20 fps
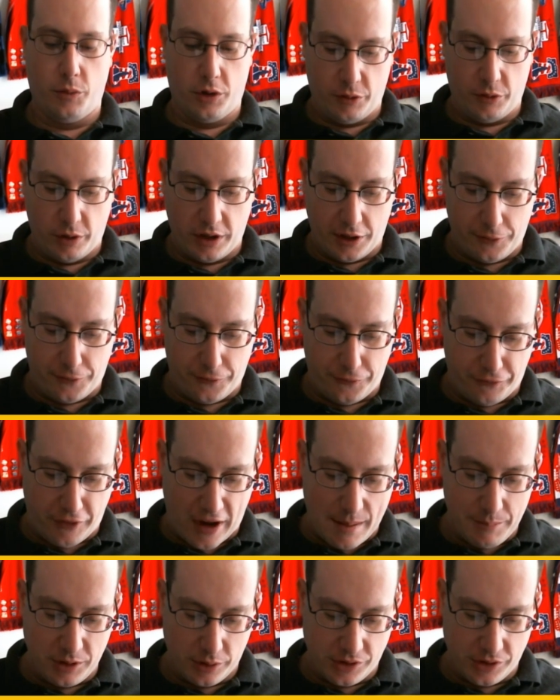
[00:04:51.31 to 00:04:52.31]
minute with a
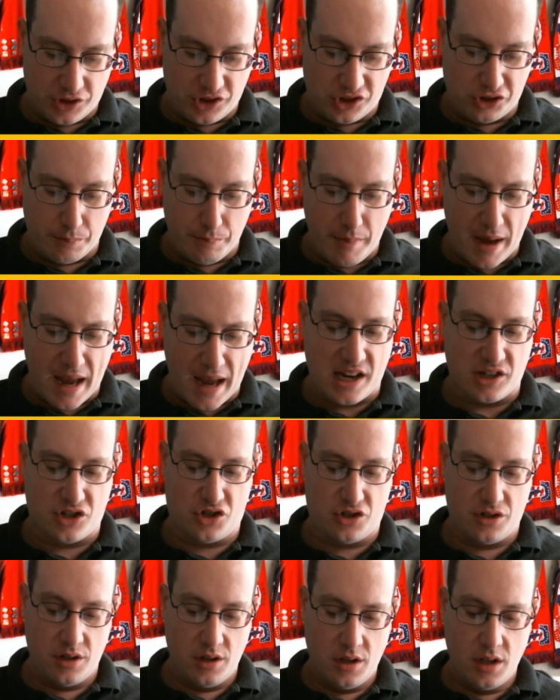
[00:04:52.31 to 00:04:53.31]
fabulous
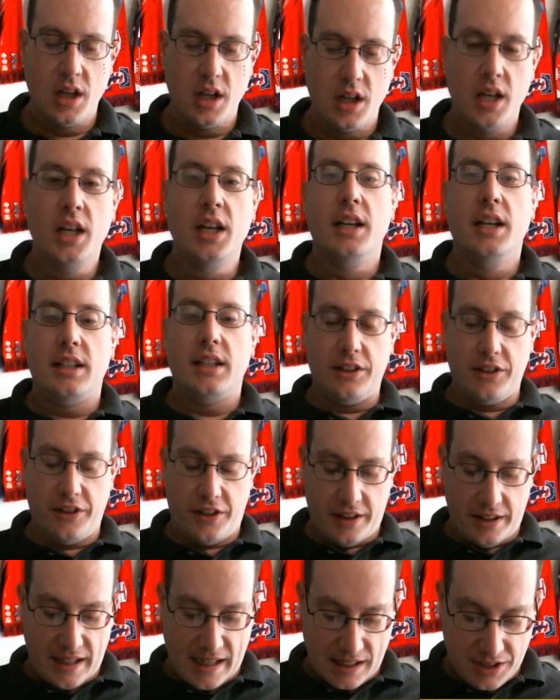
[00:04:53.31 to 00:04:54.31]
smash into
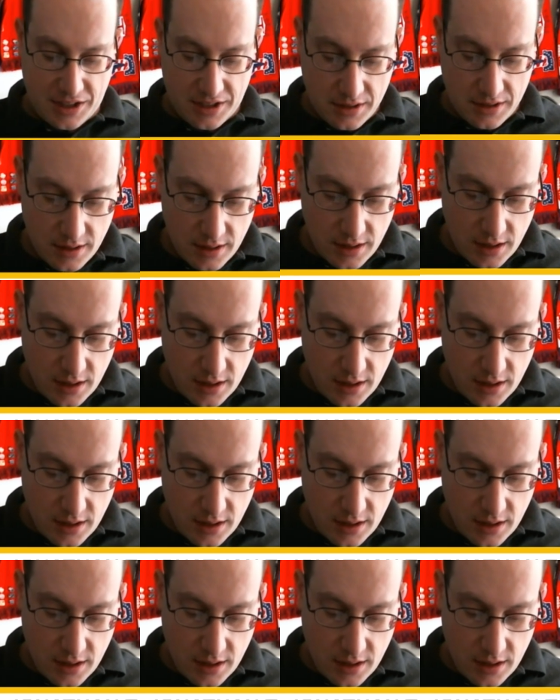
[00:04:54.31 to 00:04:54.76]
the net.